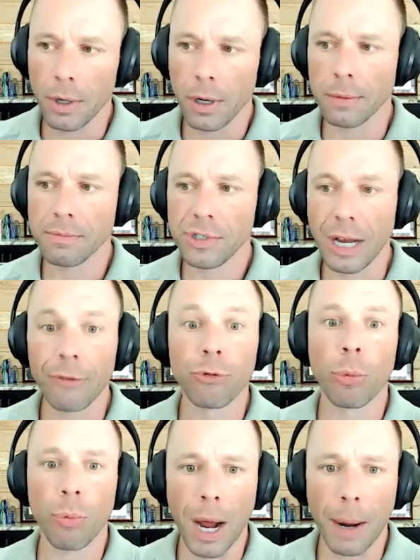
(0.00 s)

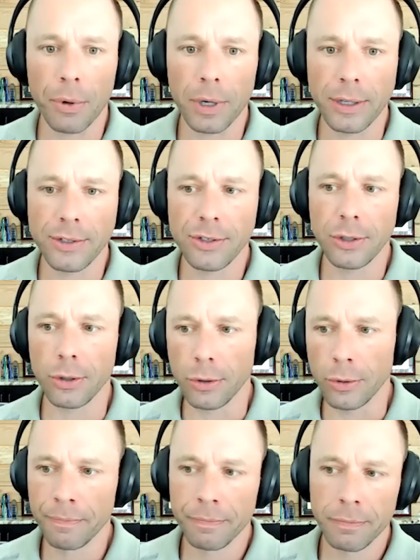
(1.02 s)
several properties
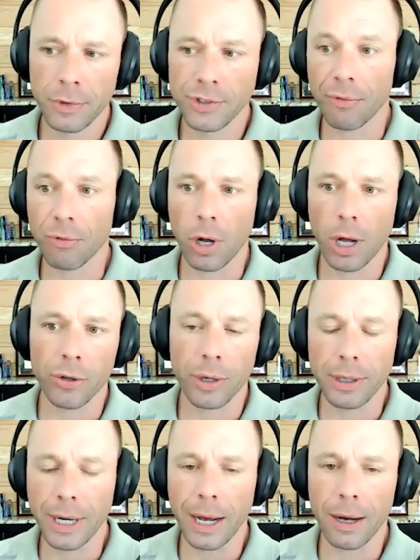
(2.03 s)
to several
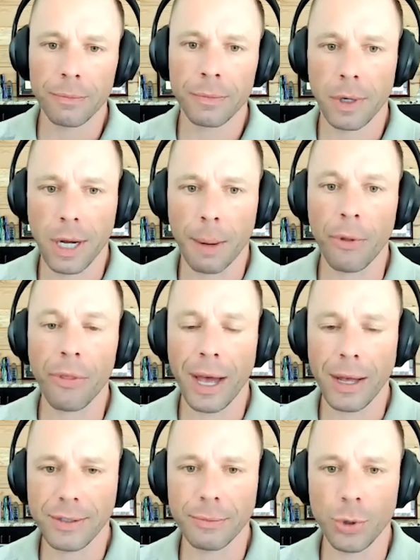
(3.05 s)
hundred, and now a couple
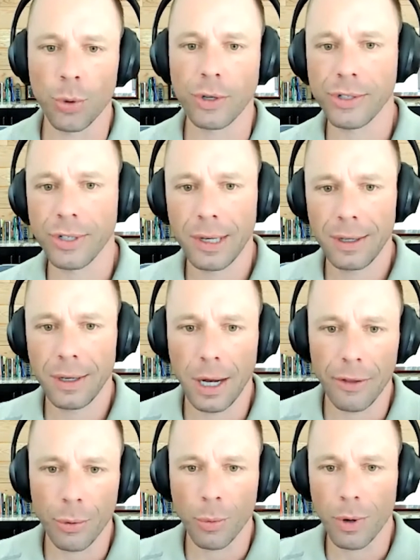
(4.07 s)
thousand doors
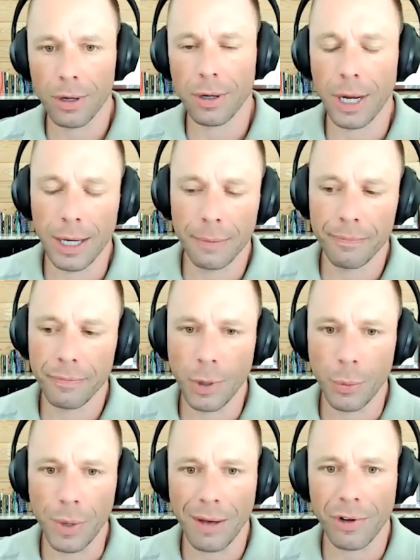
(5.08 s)

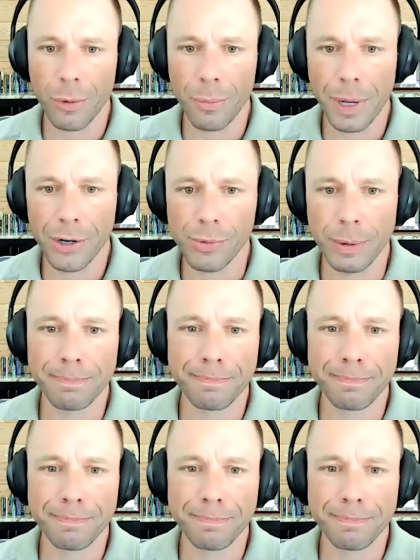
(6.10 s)
that we have under management.